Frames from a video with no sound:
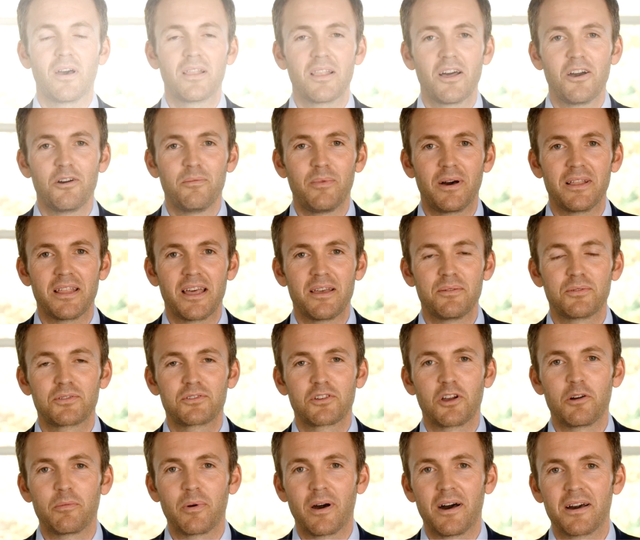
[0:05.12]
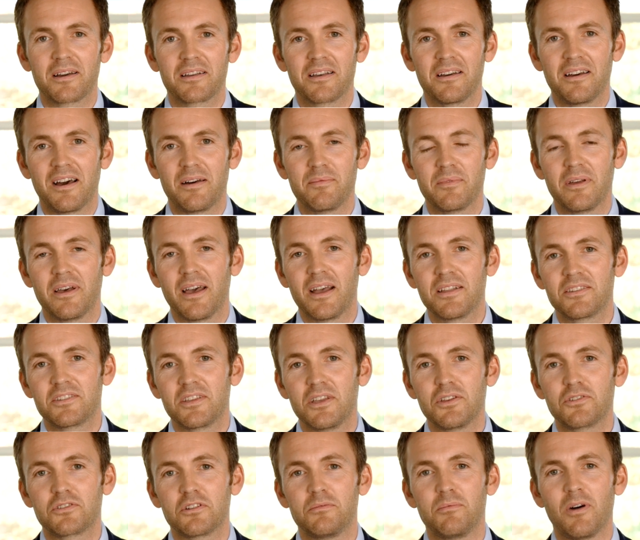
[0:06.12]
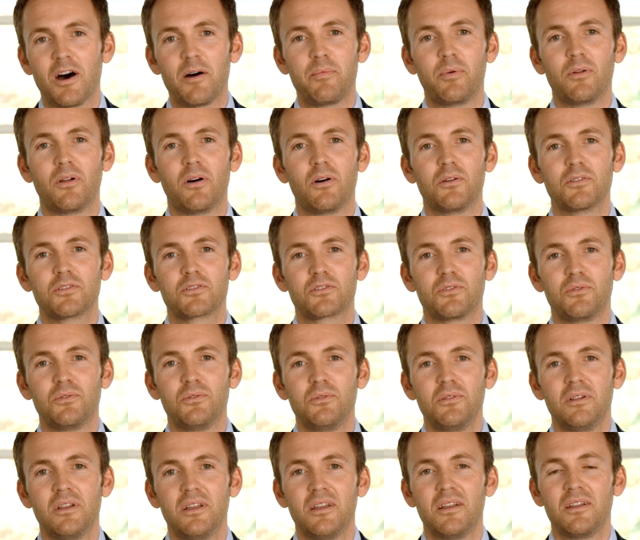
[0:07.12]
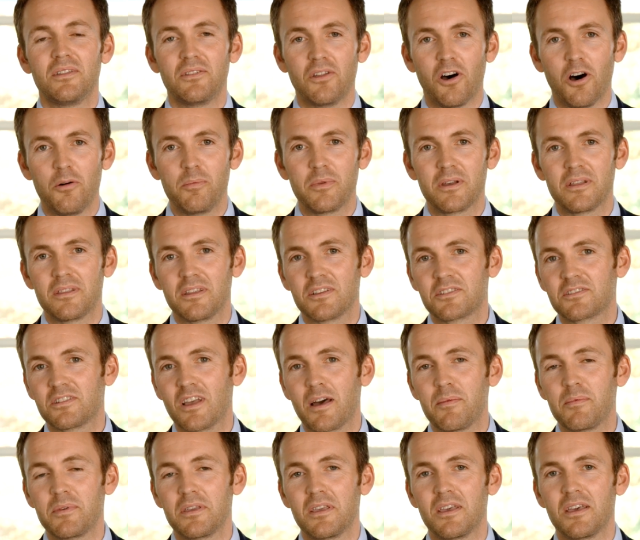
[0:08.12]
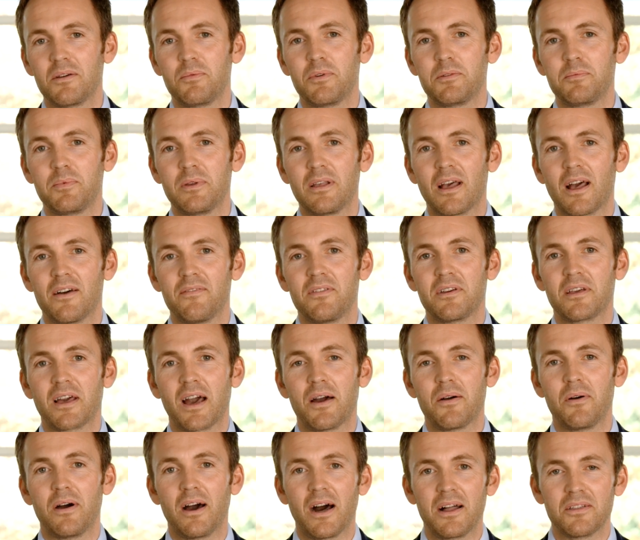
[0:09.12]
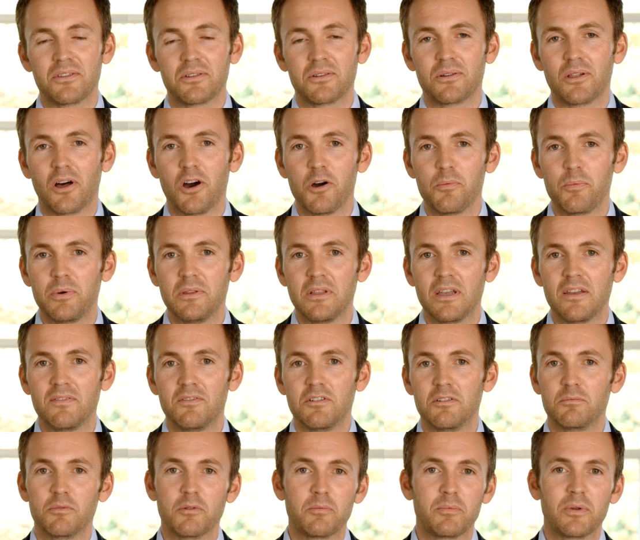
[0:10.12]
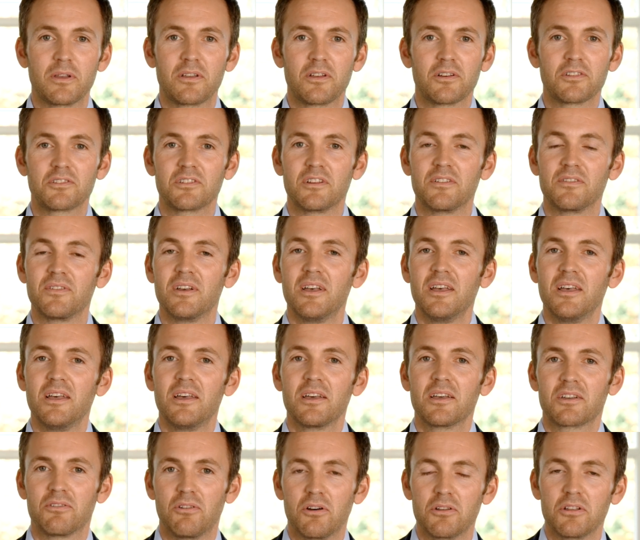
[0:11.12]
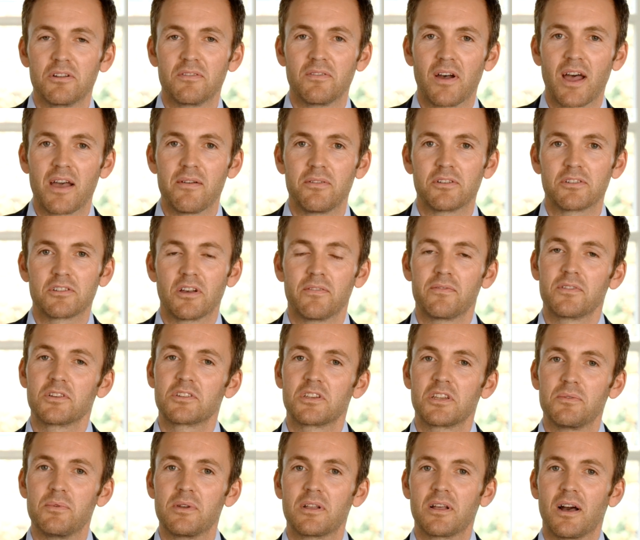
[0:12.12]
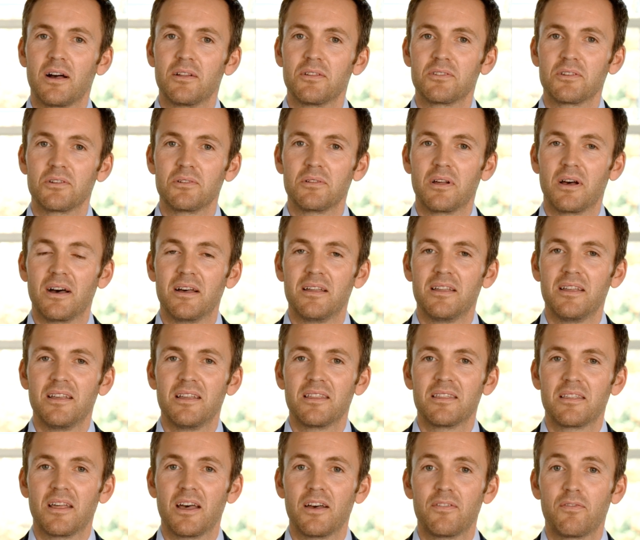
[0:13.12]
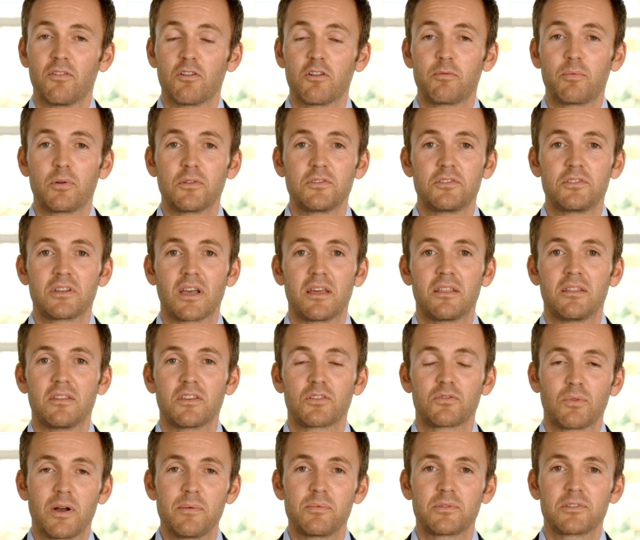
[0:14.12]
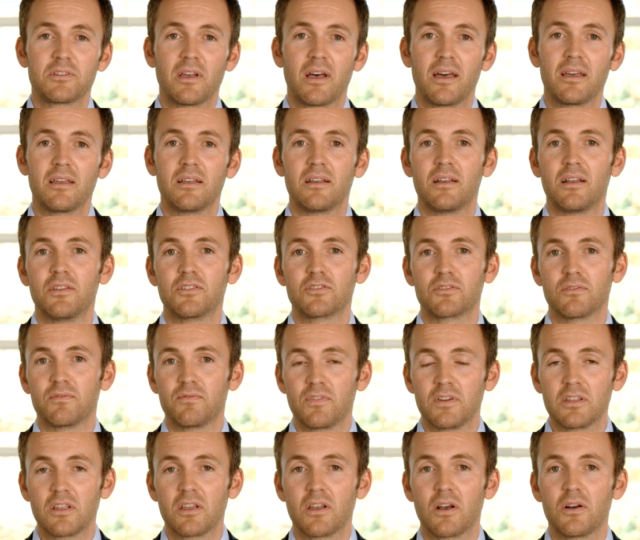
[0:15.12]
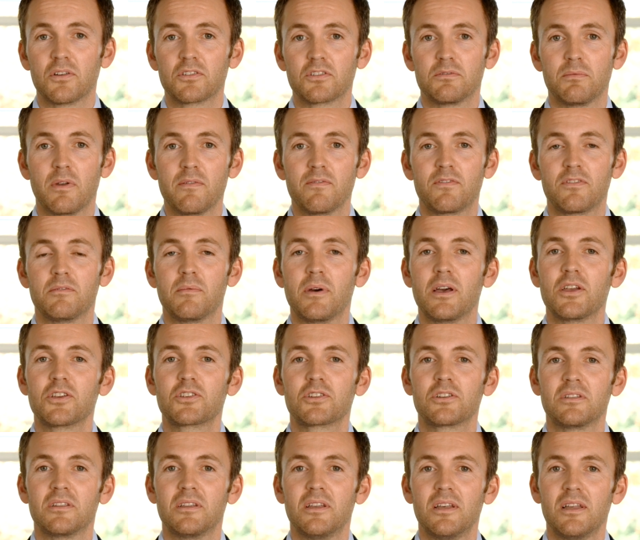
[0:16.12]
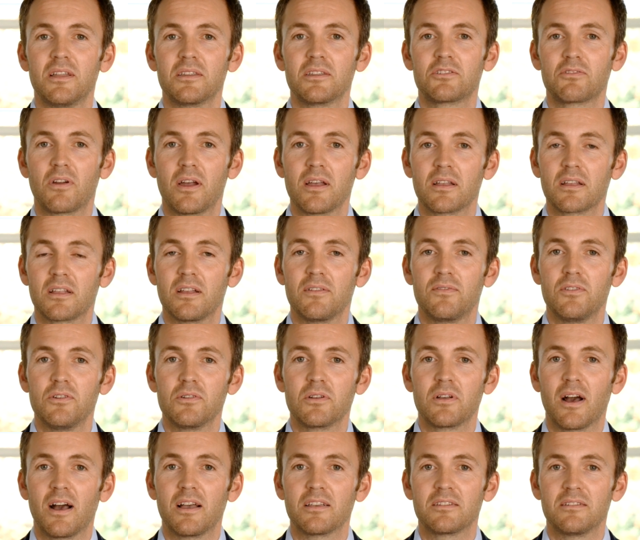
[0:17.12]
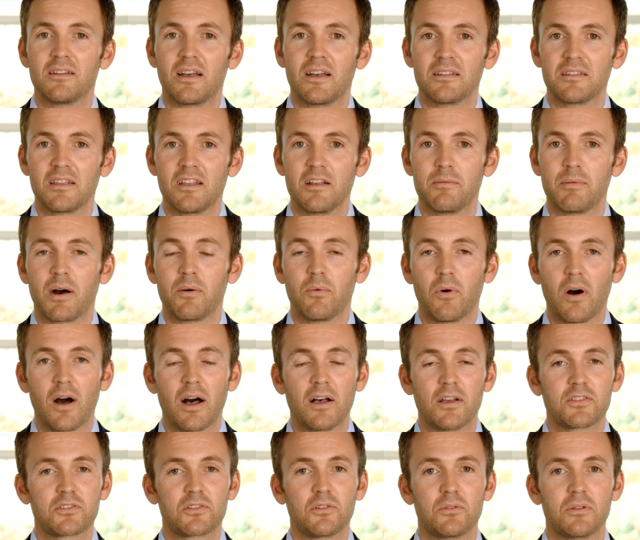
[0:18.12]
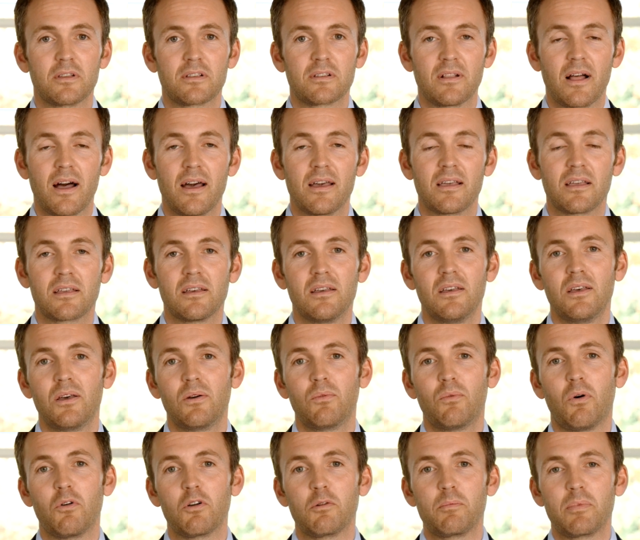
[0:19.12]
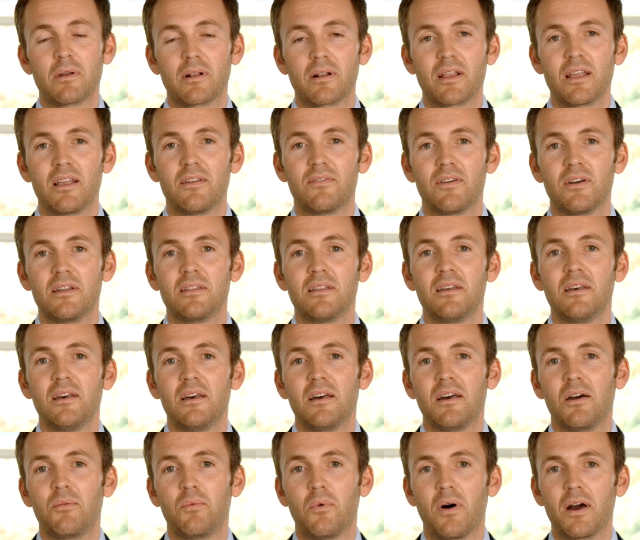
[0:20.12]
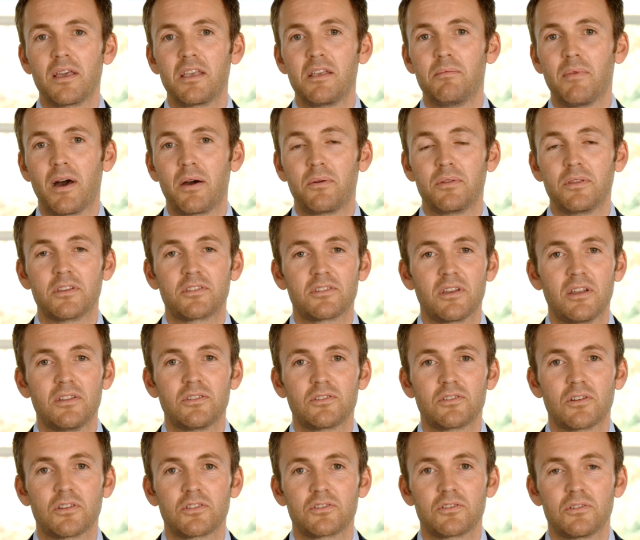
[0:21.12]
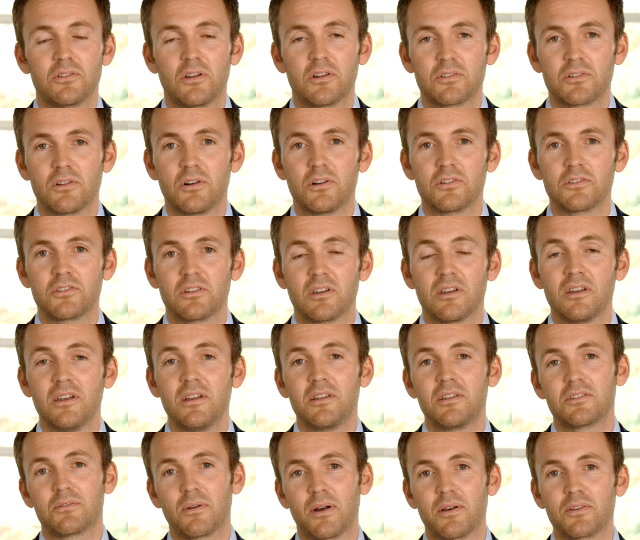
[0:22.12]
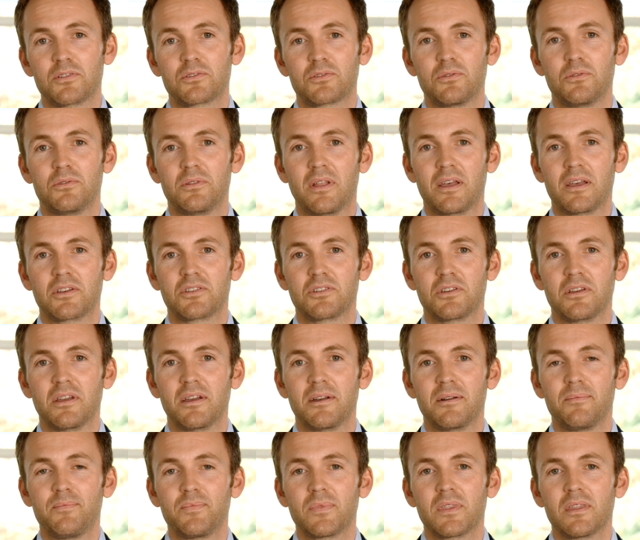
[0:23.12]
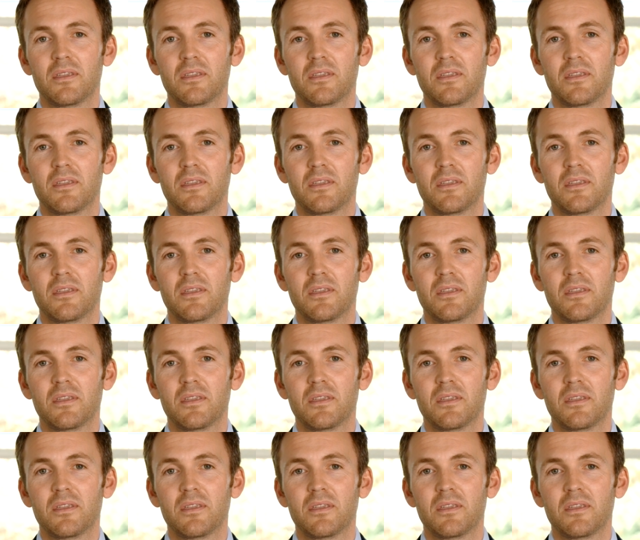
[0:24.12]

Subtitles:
Hello, my name is Joe Barker. I'm the head teacher at Marple Hall School. Normally at this time of year, we'd be having our annual open evening, but because of coronavirus, obviously we can't do that. Therefore, we've put together this website and some videos, some information to try and give you guys an idea about what our school is like, what we believe in, and why you might want to send your son or daughter to our school next year.